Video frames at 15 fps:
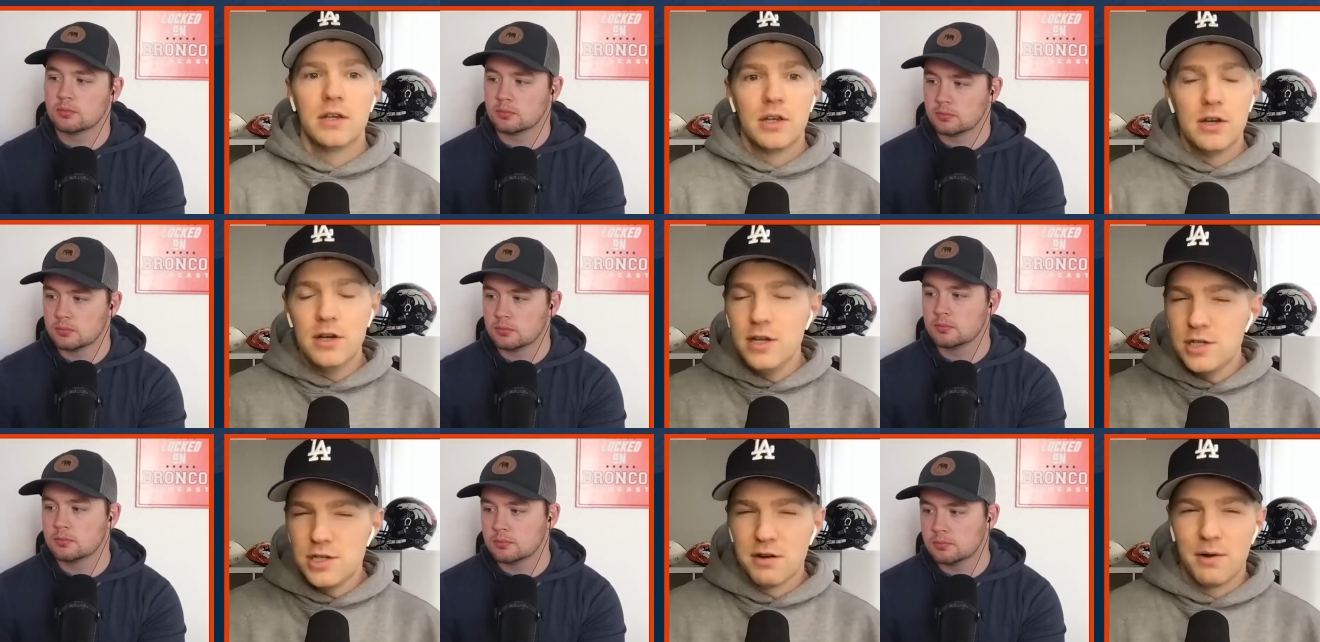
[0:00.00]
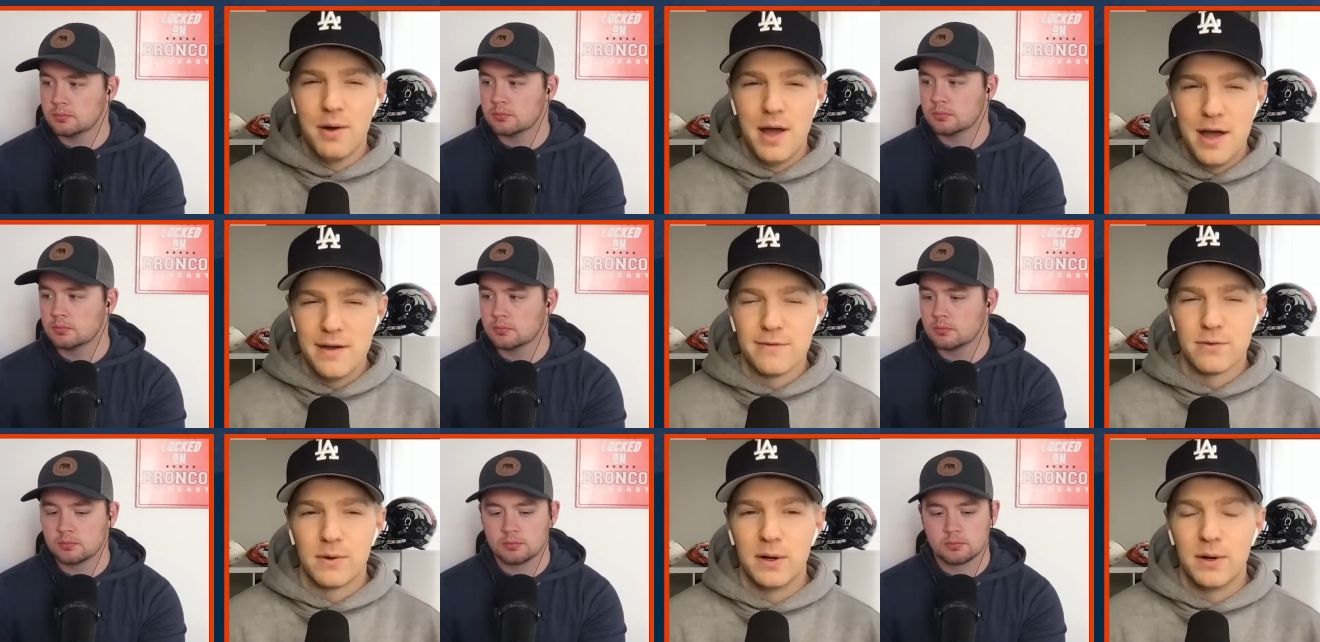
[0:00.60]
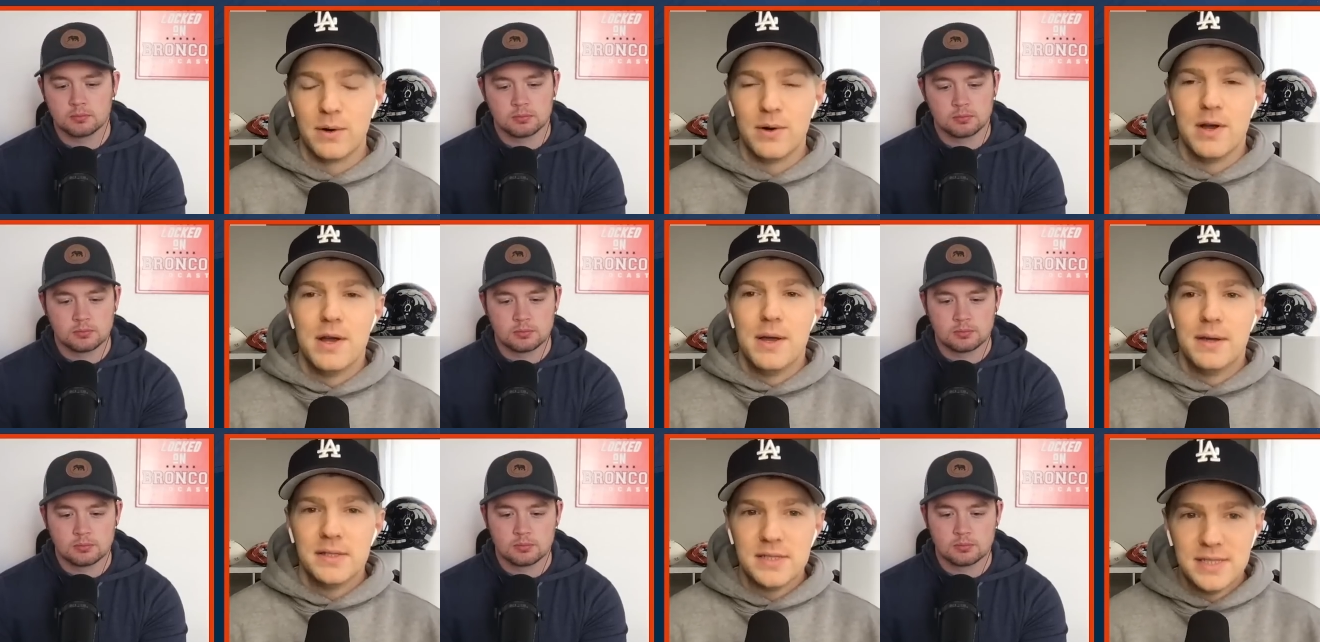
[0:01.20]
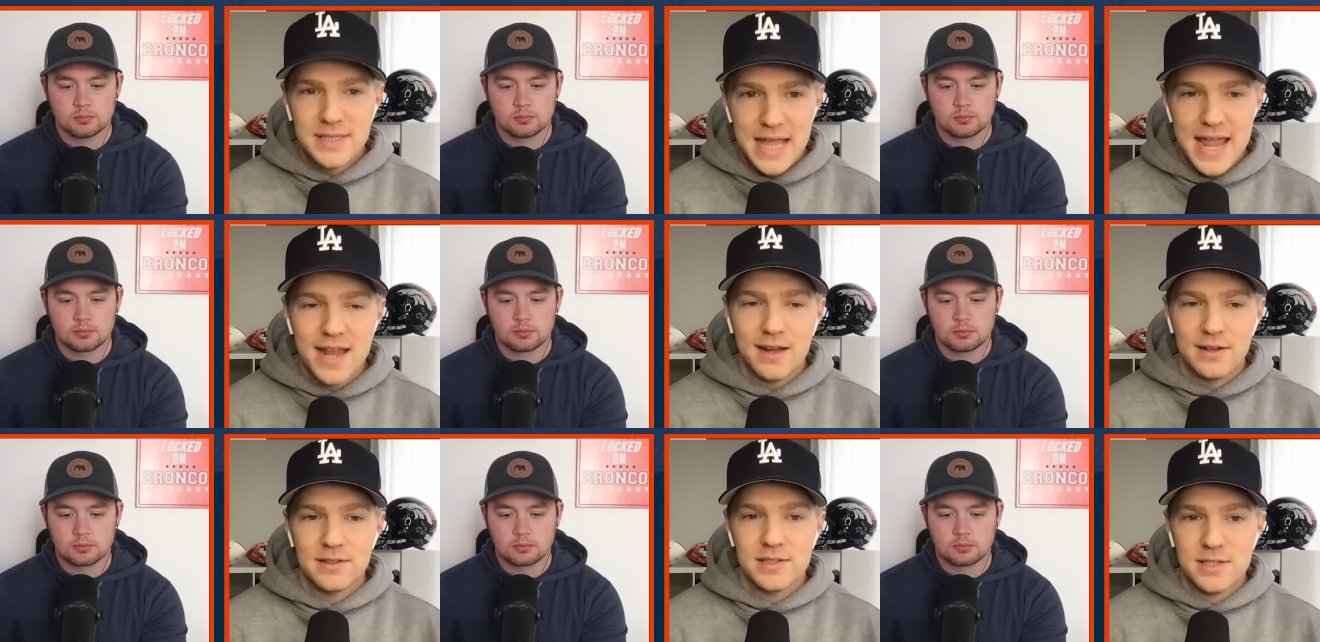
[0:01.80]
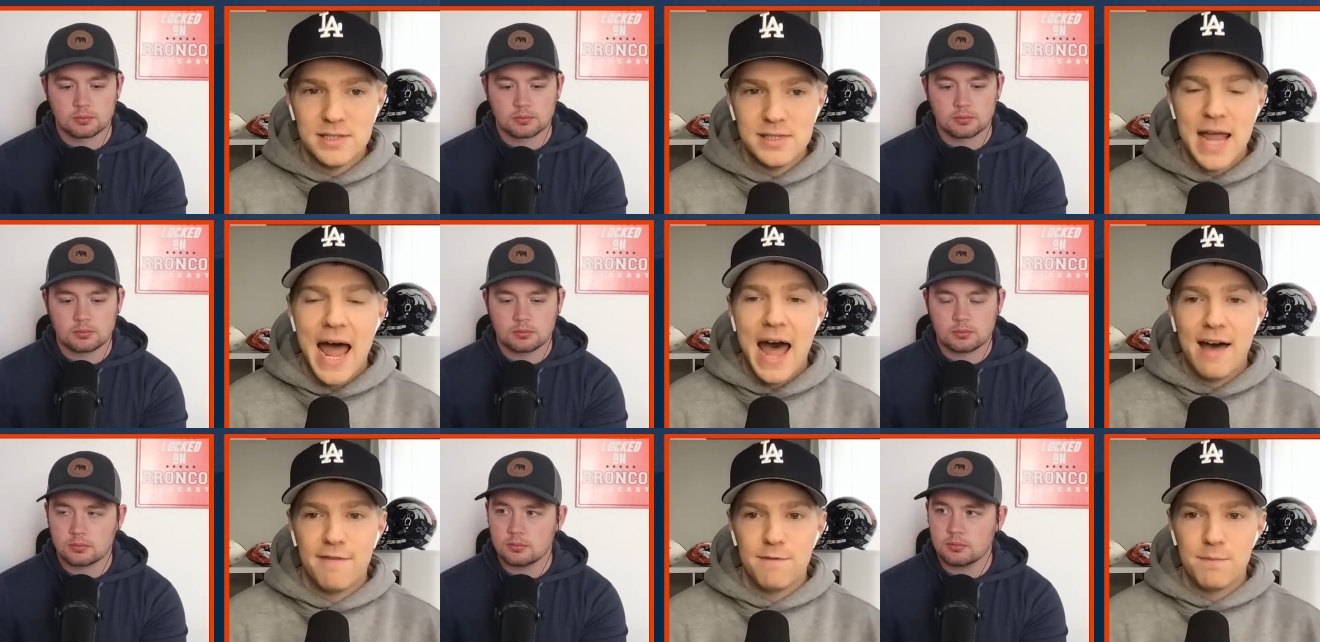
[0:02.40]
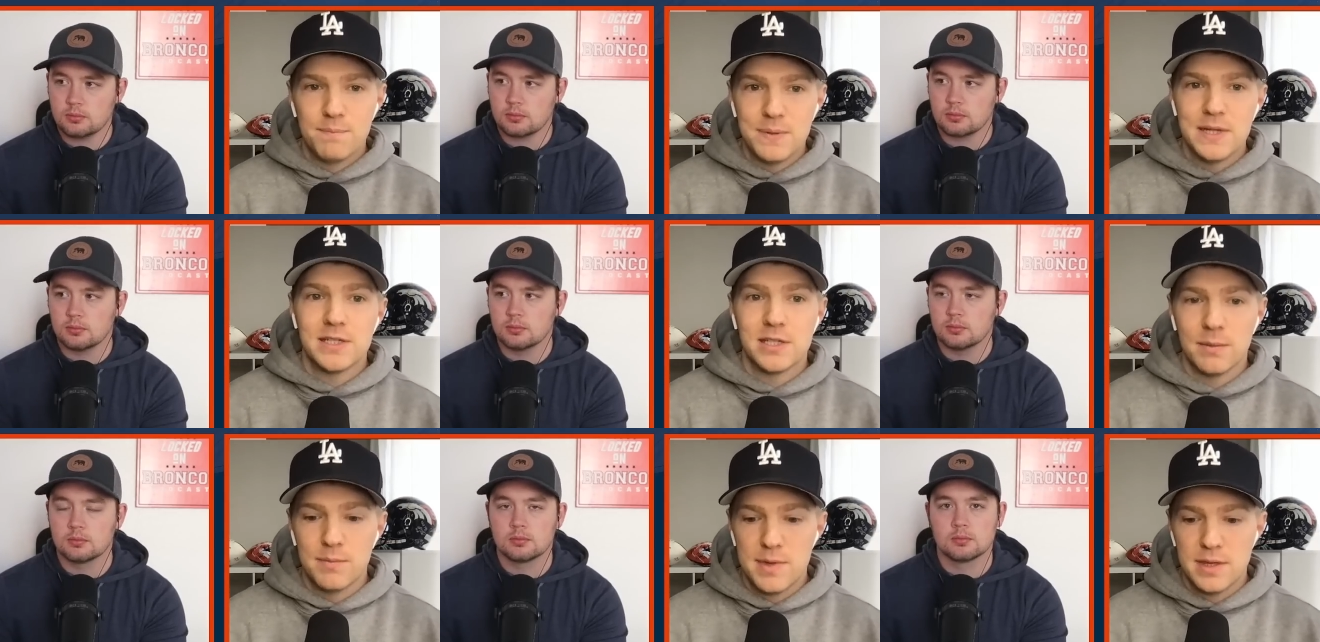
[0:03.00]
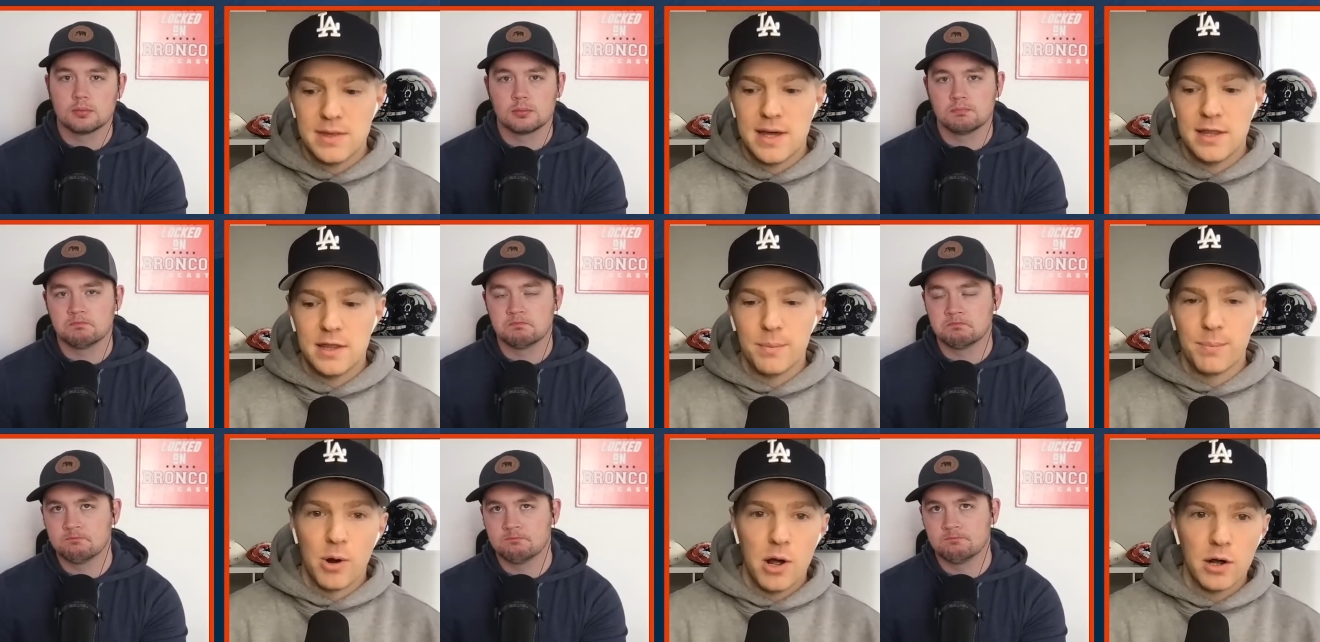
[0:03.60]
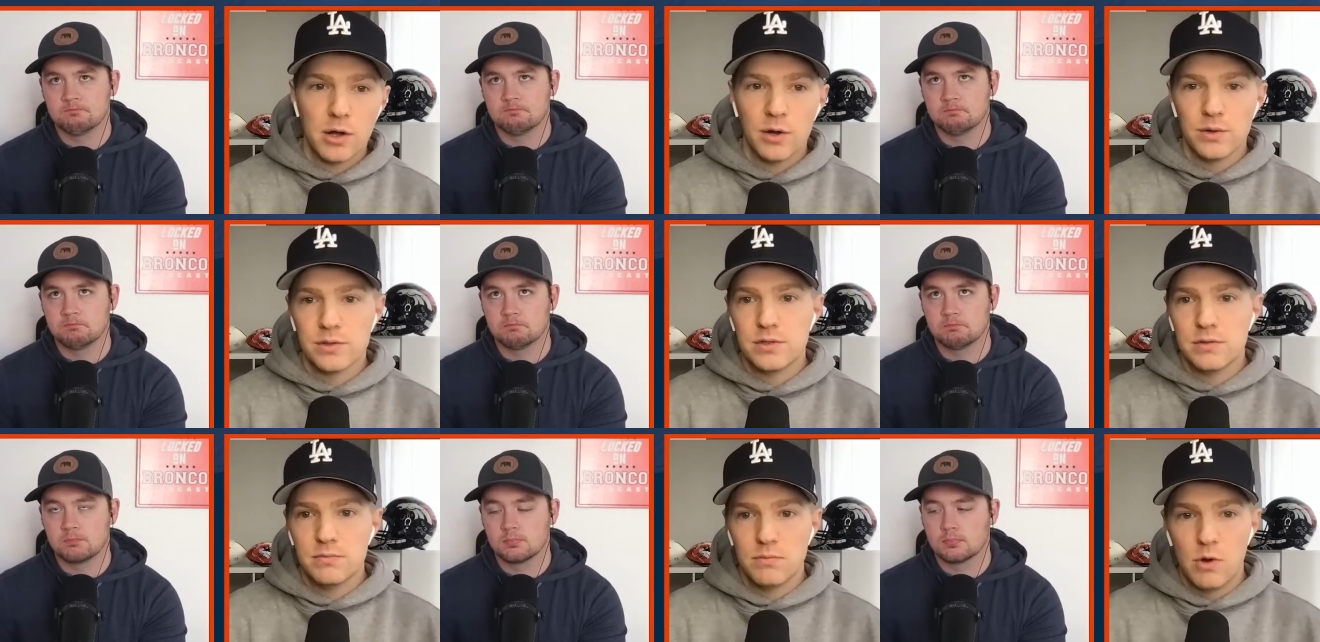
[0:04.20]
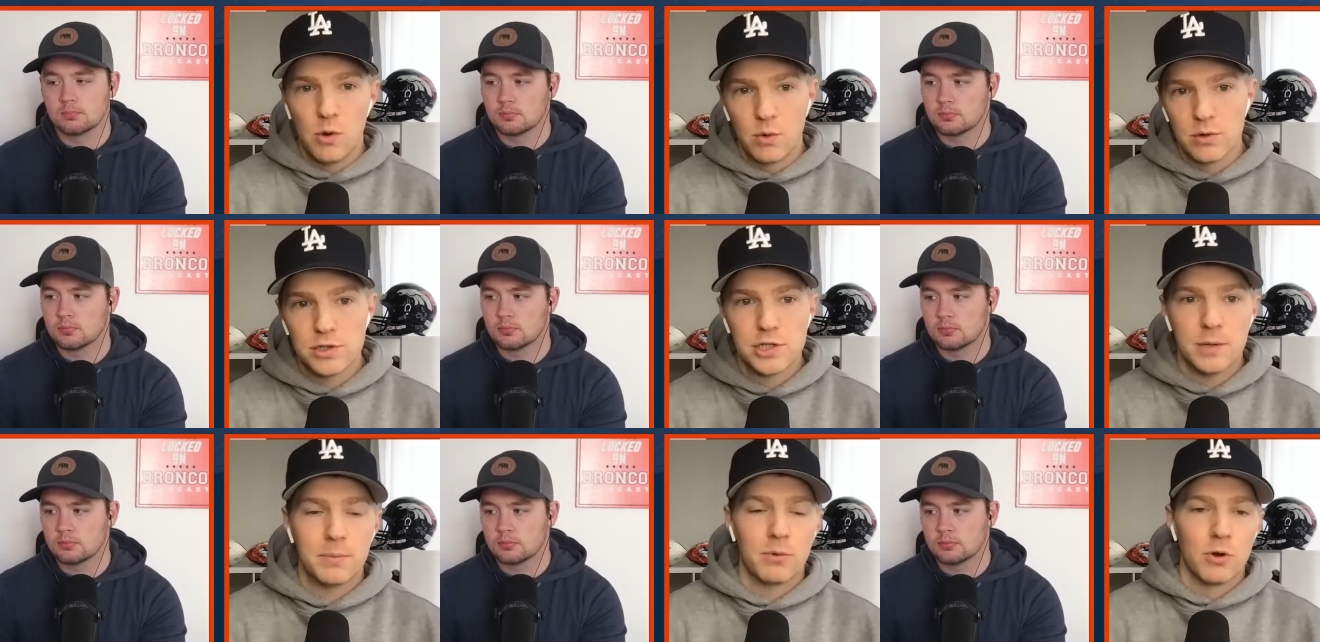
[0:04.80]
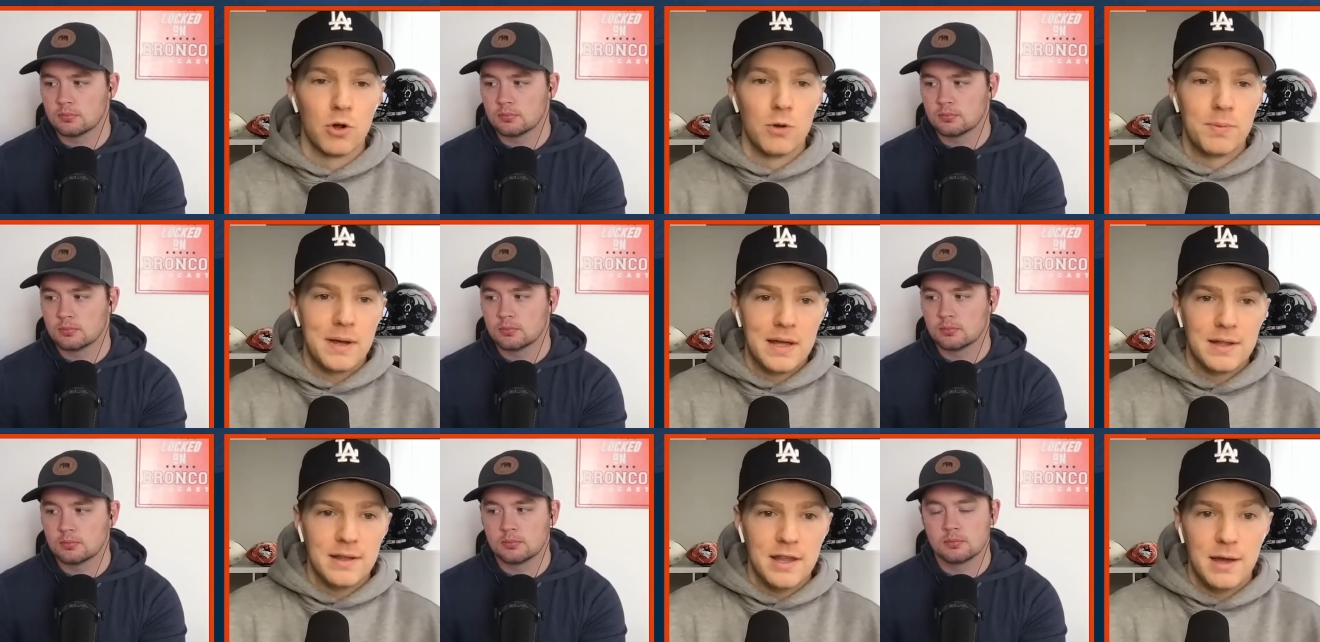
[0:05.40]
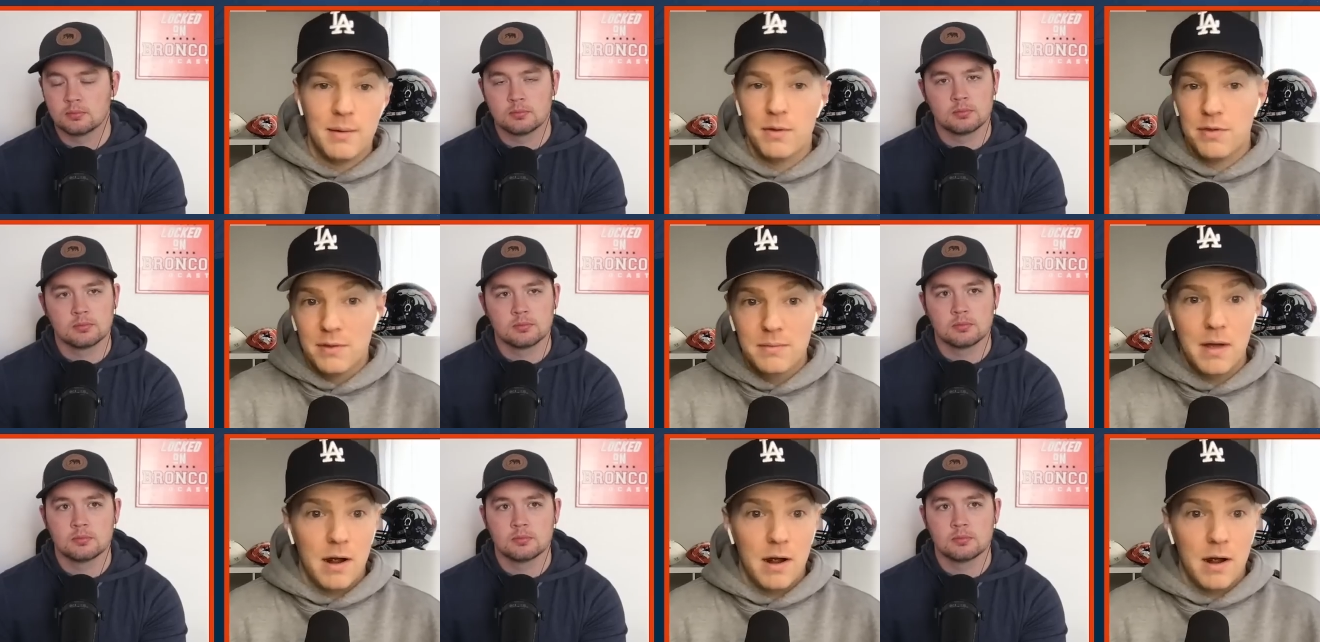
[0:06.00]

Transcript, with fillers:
Speaker 1: Could Ejiro Evero staying on staff be something that the Broncos ownership group and the,